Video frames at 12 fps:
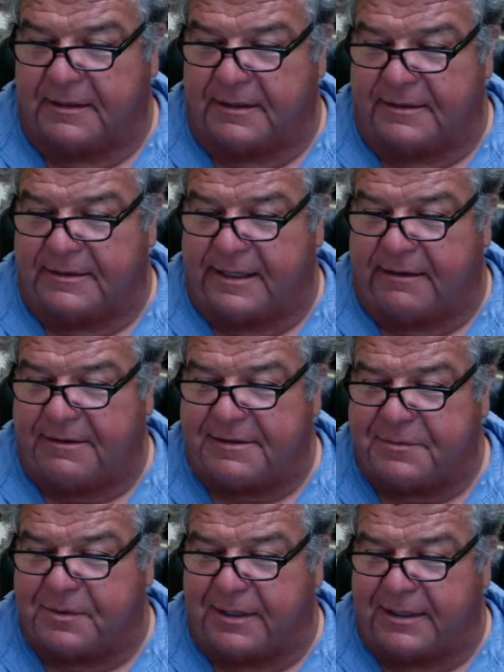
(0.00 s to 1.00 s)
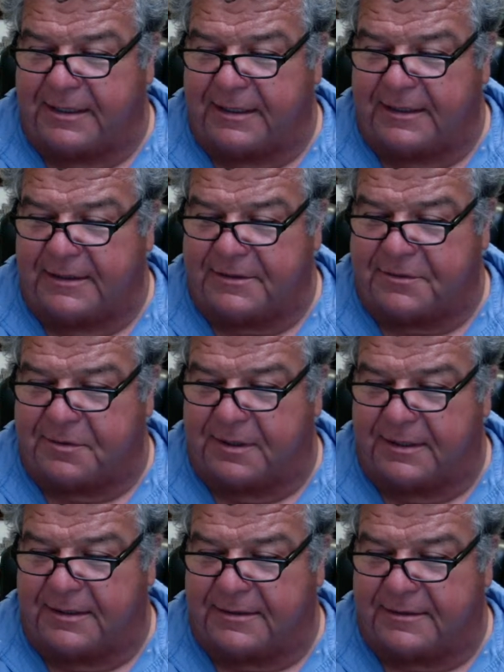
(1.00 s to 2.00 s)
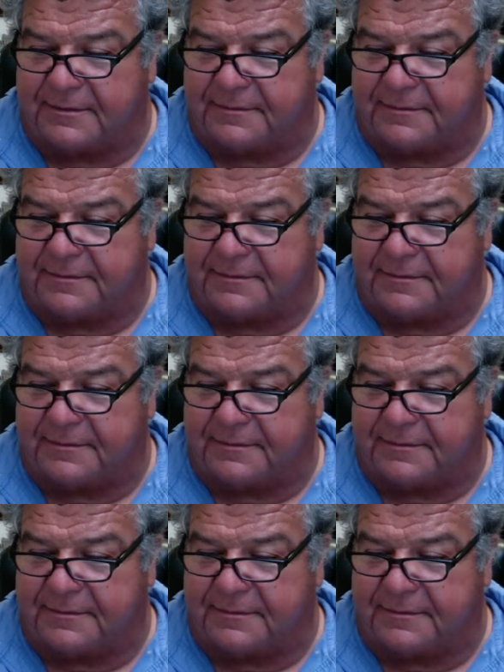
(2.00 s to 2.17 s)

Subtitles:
And Terry's won it at least twice.